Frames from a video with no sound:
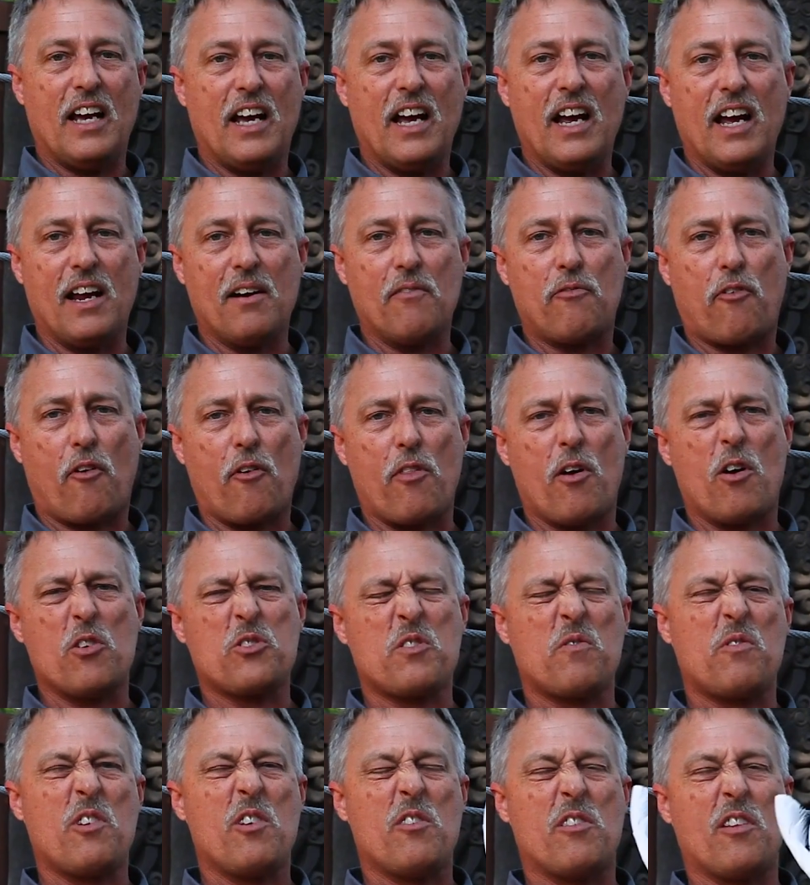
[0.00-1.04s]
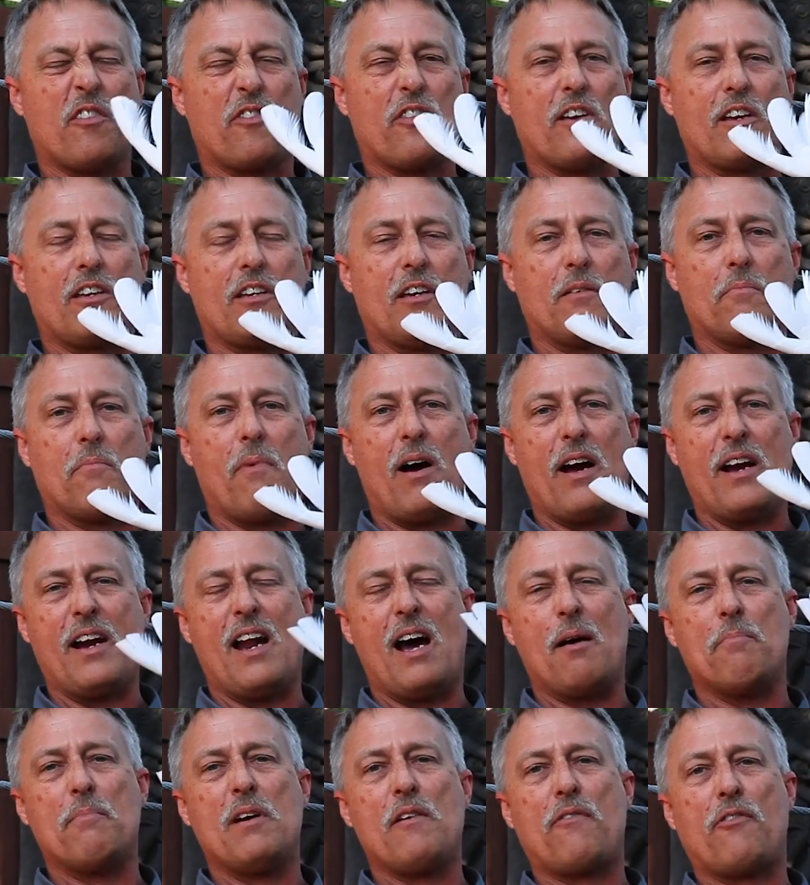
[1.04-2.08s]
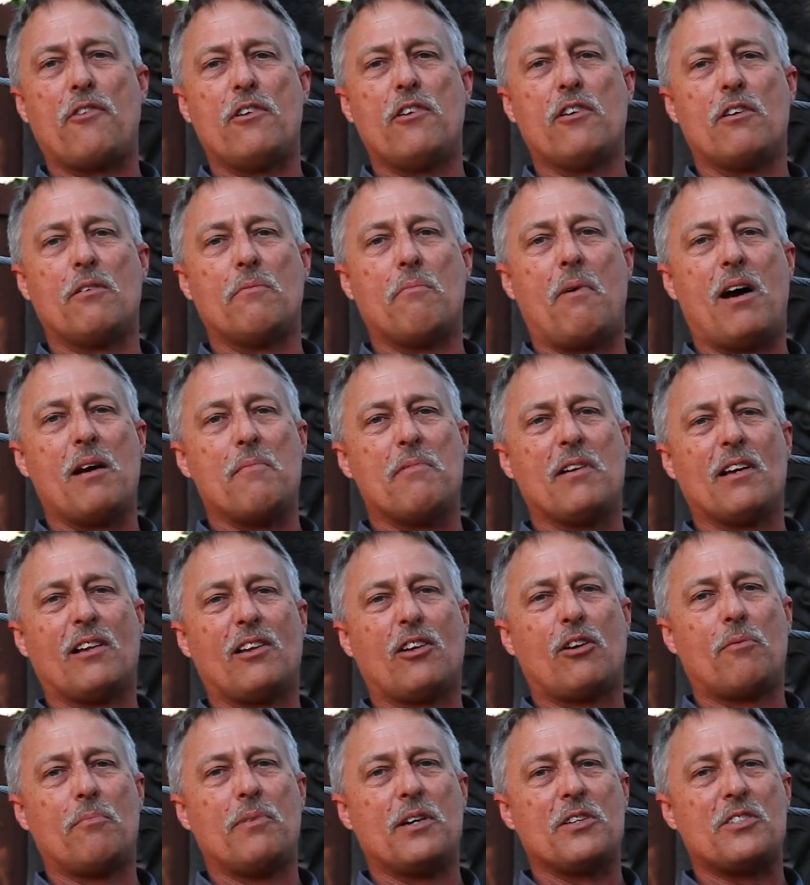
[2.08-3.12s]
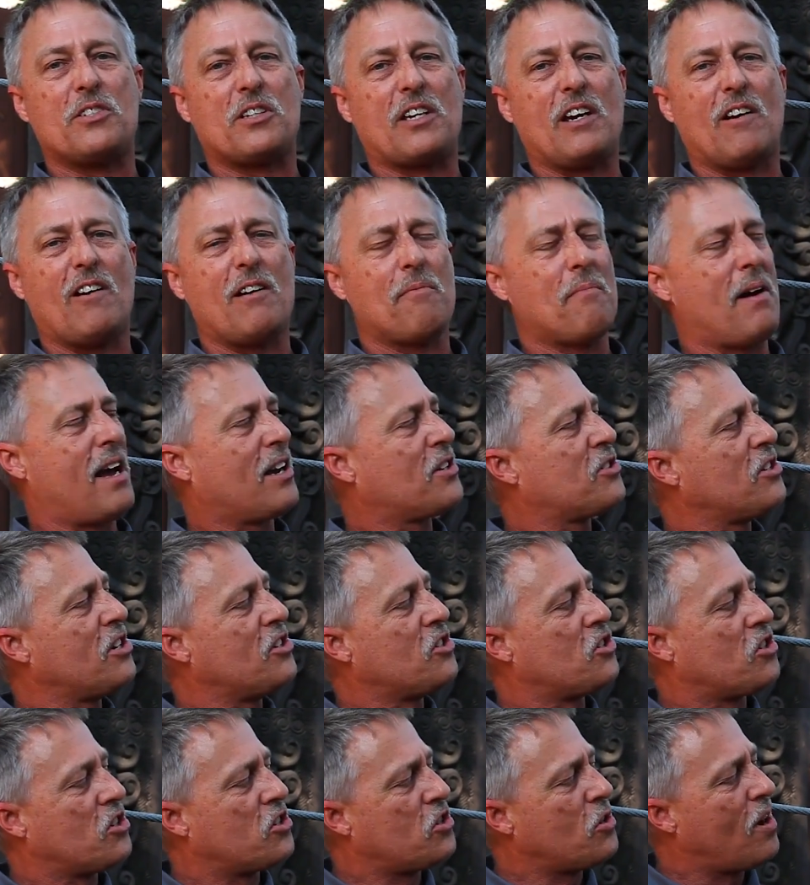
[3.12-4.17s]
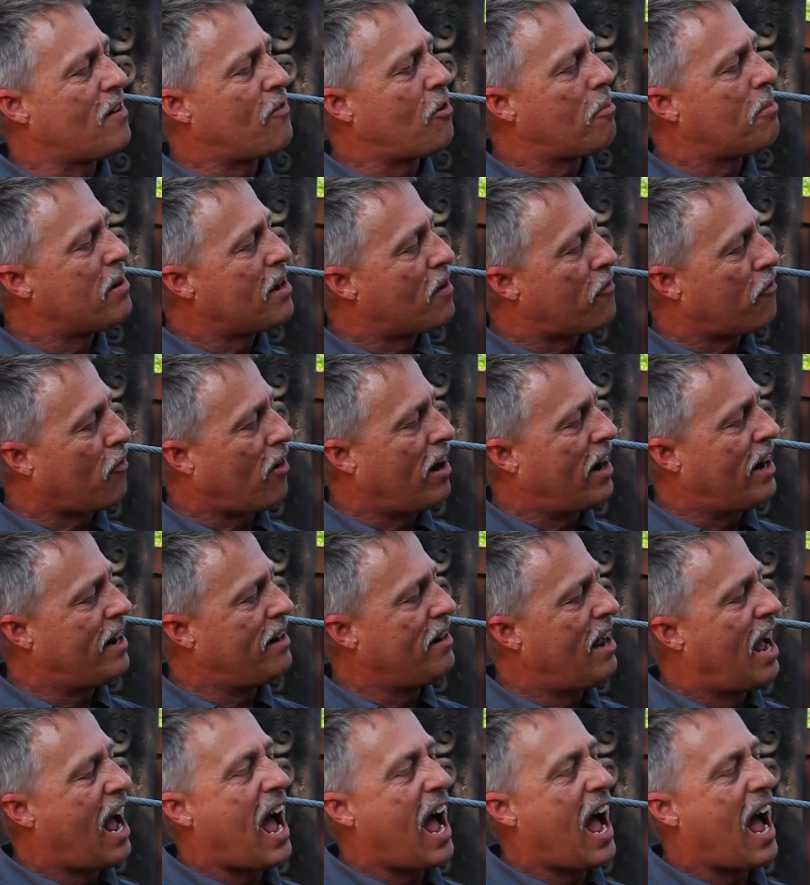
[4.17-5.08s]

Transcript: And for those of you that think it might not be for you and it might be a little bit scary, Maxine, should you ever be afraid?